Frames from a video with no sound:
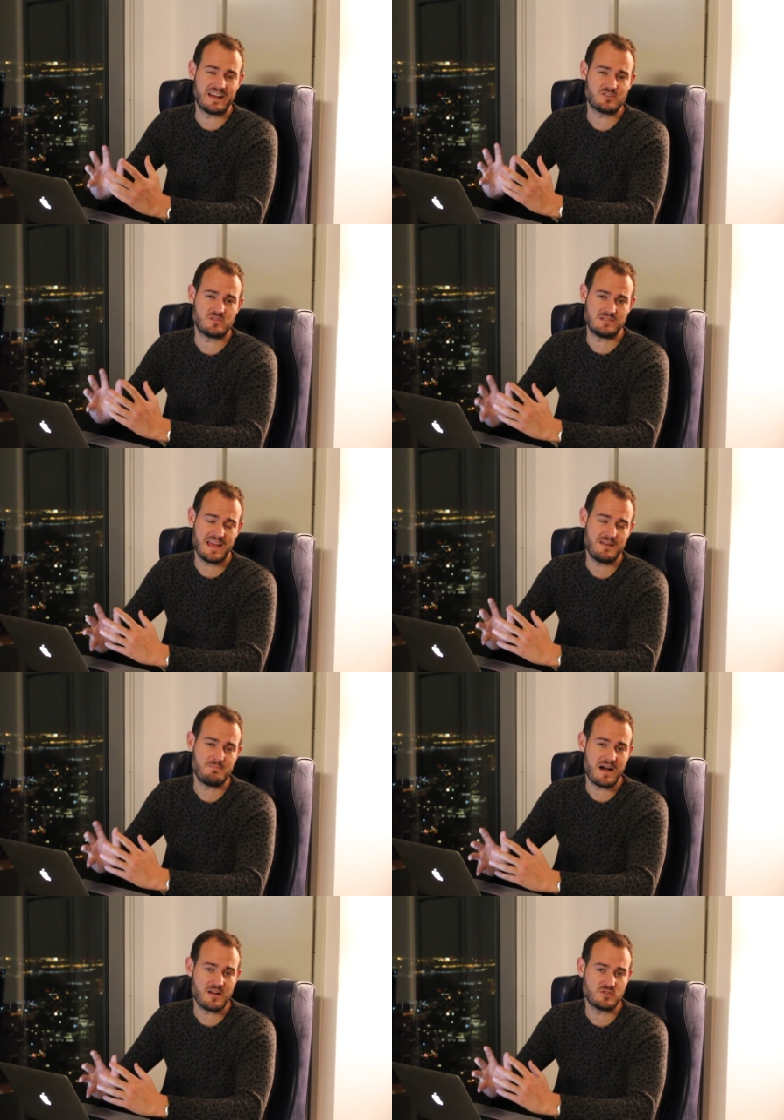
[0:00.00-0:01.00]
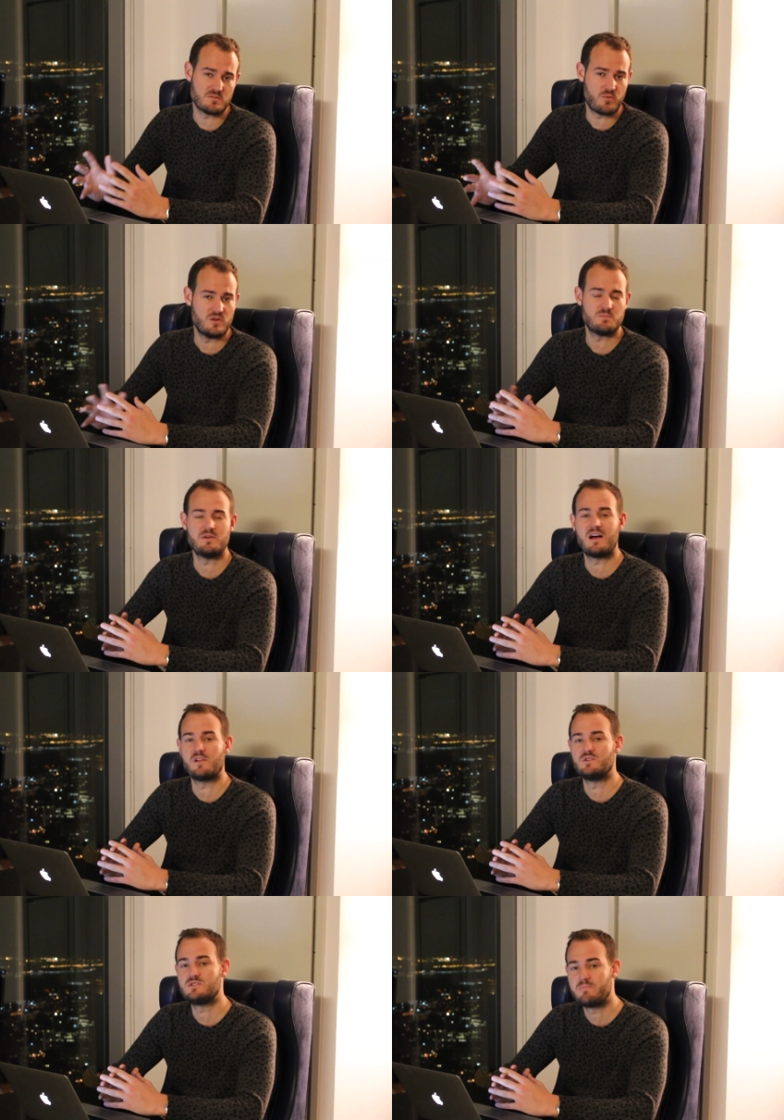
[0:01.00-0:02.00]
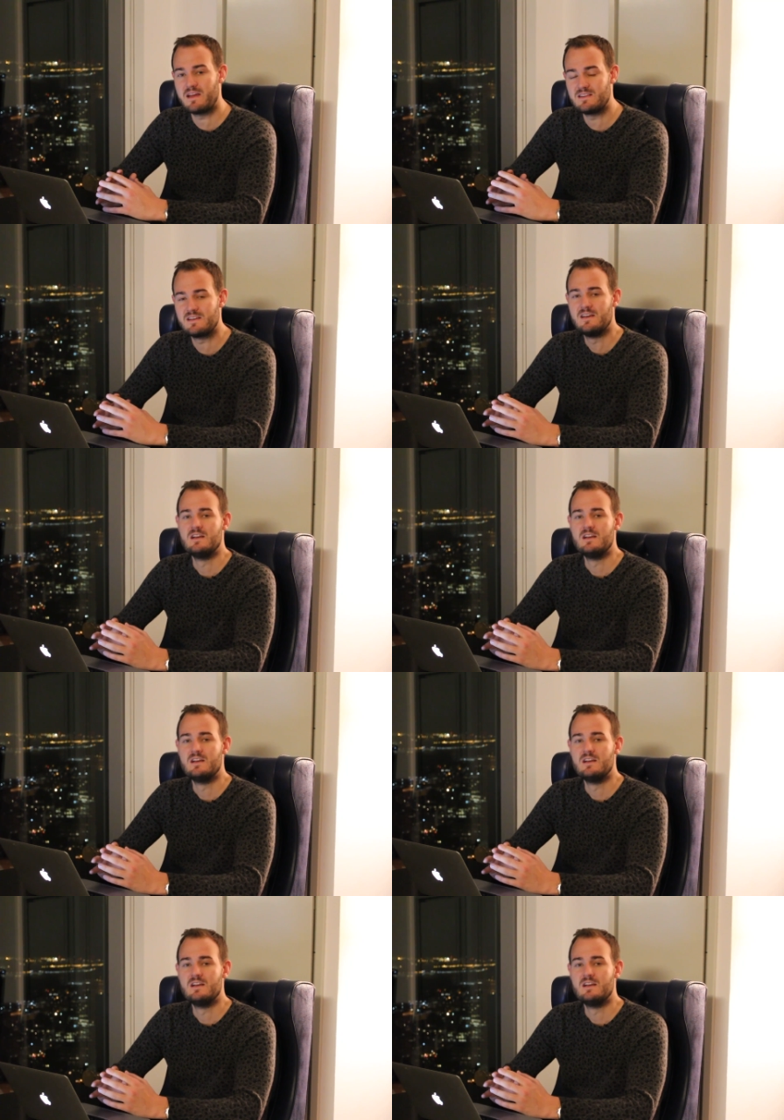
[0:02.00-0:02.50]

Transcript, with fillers: an extra ten miles or points per dollar spent.